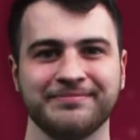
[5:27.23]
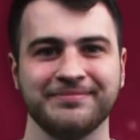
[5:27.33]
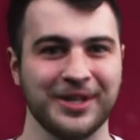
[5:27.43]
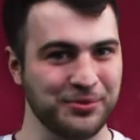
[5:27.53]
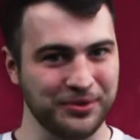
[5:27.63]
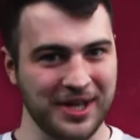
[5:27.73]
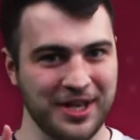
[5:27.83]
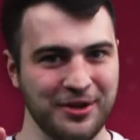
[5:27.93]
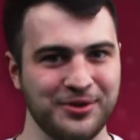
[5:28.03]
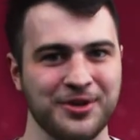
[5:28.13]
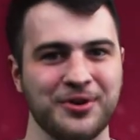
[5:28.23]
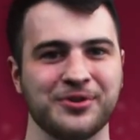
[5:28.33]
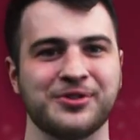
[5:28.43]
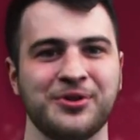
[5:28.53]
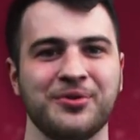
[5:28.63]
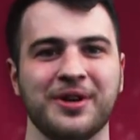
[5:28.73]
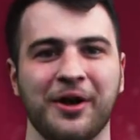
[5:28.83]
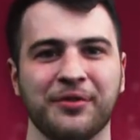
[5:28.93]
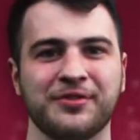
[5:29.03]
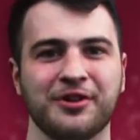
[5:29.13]
This will take you to your Student
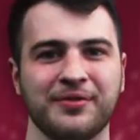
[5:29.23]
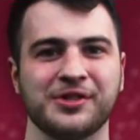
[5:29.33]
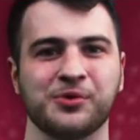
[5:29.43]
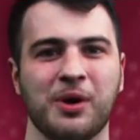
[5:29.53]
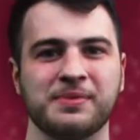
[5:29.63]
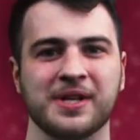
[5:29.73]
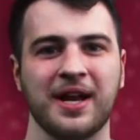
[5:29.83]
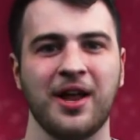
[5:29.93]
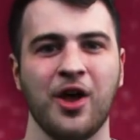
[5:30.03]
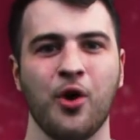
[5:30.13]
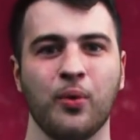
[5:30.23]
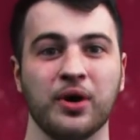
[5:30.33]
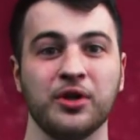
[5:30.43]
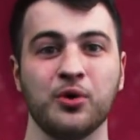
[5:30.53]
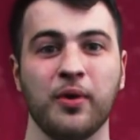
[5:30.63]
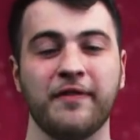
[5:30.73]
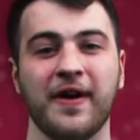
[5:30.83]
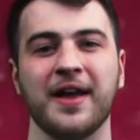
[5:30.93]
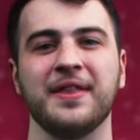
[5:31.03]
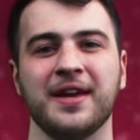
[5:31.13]
Health Services website where you will
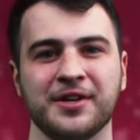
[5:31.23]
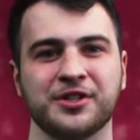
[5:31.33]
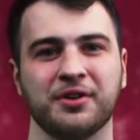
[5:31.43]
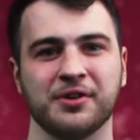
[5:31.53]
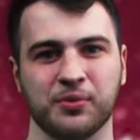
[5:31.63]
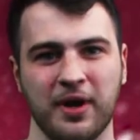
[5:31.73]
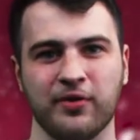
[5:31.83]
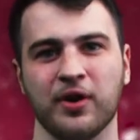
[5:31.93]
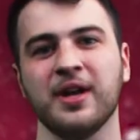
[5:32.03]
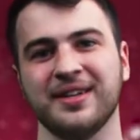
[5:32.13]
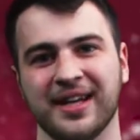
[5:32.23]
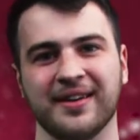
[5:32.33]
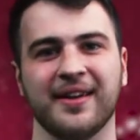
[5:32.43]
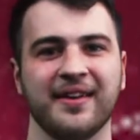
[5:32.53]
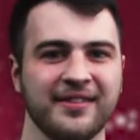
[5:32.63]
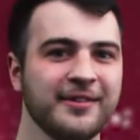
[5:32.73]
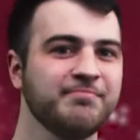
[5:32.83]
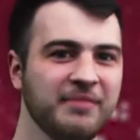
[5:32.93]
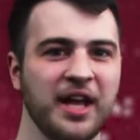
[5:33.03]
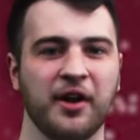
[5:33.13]
find the insurance waiver, deadlines,
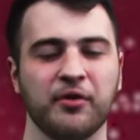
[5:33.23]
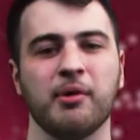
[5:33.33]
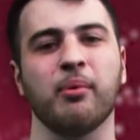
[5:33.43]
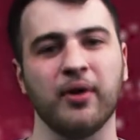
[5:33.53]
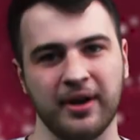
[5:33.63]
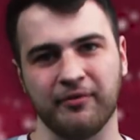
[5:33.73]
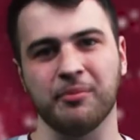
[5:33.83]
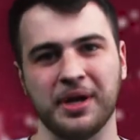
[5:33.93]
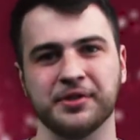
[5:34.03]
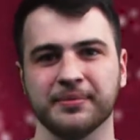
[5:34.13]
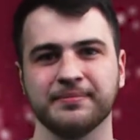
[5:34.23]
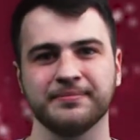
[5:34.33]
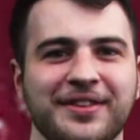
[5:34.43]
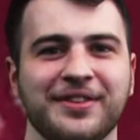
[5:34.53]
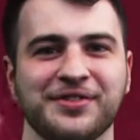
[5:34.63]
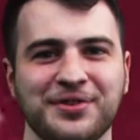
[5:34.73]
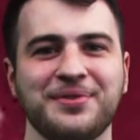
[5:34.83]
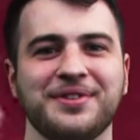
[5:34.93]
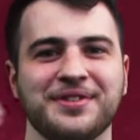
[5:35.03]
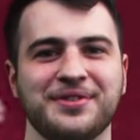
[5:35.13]
and other important information. The
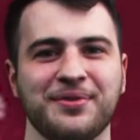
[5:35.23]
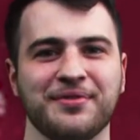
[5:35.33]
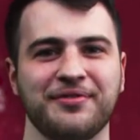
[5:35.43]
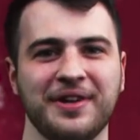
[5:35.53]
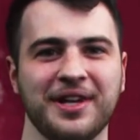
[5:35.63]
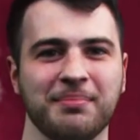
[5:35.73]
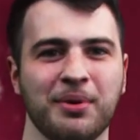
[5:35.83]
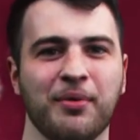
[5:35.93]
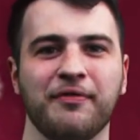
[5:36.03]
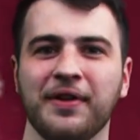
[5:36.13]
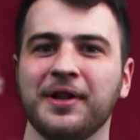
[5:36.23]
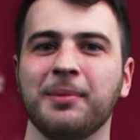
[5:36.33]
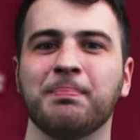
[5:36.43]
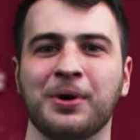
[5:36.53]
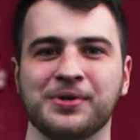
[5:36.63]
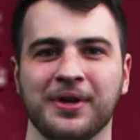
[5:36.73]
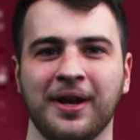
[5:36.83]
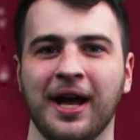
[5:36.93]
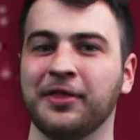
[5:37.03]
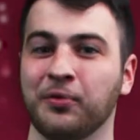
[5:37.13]
student-to-student fee can be refunded in person
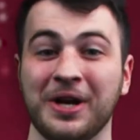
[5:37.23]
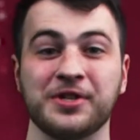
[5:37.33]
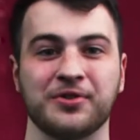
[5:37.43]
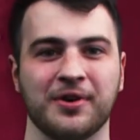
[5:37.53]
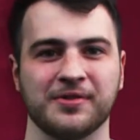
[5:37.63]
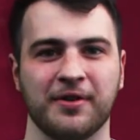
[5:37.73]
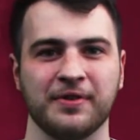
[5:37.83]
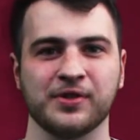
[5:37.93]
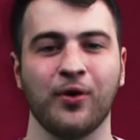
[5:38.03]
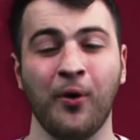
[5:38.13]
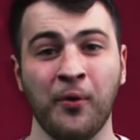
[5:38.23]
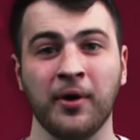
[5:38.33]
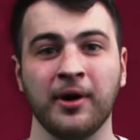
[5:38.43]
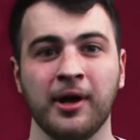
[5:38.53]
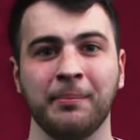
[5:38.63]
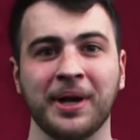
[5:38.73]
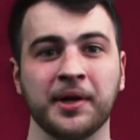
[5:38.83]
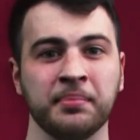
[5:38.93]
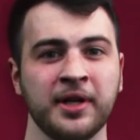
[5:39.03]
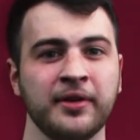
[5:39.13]
at the registrar's office or by
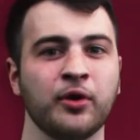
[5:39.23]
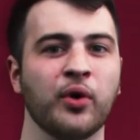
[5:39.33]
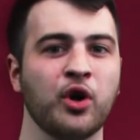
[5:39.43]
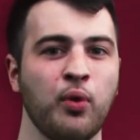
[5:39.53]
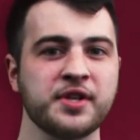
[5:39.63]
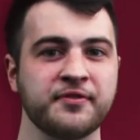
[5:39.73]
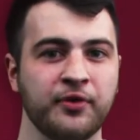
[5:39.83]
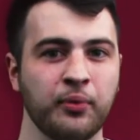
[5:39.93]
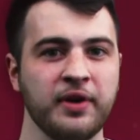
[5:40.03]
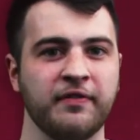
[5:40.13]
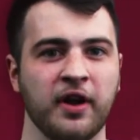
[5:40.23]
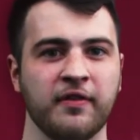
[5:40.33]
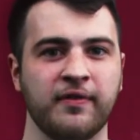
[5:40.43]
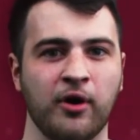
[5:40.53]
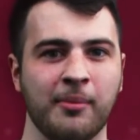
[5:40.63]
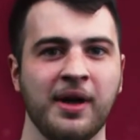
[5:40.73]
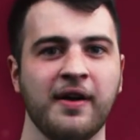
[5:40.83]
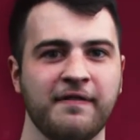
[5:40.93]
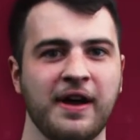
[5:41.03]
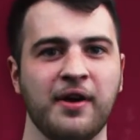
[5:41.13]
completing the Request for Refund form
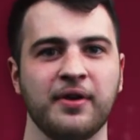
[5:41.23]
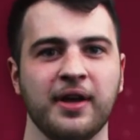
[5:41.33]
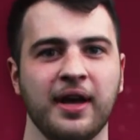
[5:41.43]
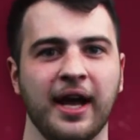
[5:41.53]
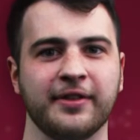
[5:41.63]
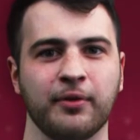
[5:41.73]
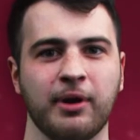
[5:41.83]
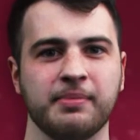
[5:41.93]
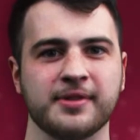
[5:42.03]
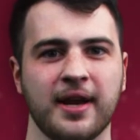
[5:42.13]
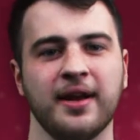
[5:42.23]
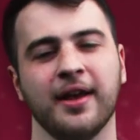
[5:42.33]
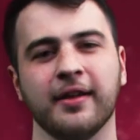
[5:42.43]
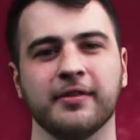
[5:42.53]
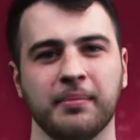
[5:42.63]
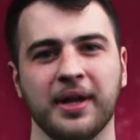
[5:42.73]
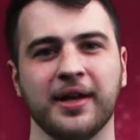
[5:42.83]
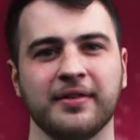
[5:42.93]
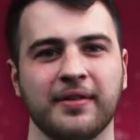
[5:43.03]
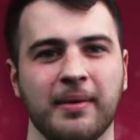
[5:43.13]
found at their website and submitting
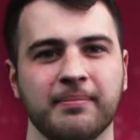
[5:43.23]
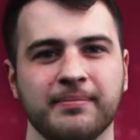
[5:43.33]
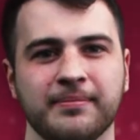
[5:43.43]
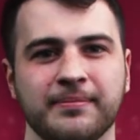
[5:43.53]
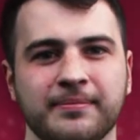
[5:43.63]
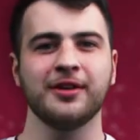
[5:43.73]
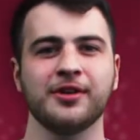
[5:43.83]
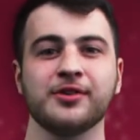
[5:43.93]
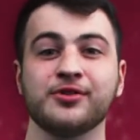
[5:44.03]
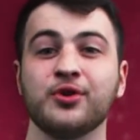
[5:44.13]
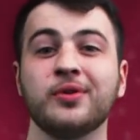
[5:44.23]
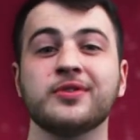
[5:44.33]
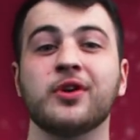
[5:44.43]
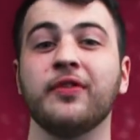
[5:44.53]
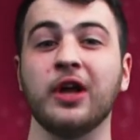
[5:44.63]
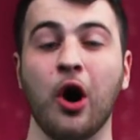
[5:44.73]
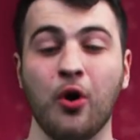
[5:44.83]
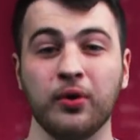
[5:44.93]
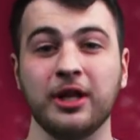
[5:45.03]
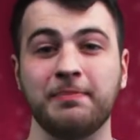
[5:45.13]
it to them. Students are the
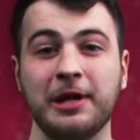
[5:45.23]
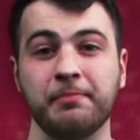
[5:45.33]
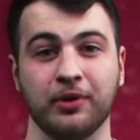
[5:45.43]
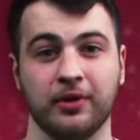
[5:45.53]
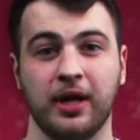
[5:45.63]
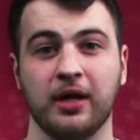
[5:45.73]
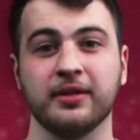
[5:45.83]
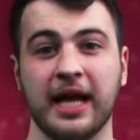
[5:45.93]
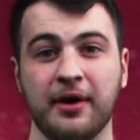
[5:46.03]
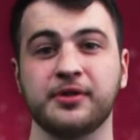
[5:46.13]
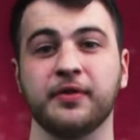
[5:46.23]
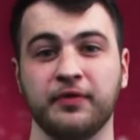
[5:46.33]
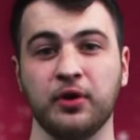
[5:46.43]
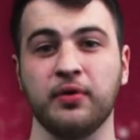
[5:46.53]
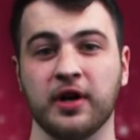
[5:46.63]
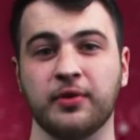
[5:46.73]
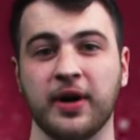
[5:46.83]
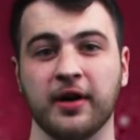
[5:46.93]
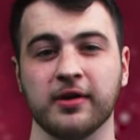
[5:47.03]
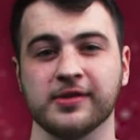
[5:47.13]
only people allowed to view their
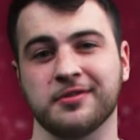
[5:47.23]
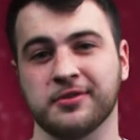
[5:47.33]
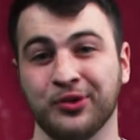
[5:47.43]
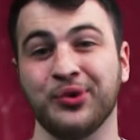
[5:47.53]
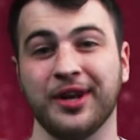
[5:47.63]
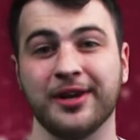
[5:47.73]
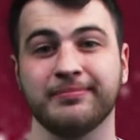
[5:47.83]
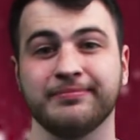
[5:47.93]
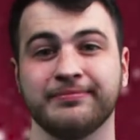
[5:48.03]
records on SalukiNet.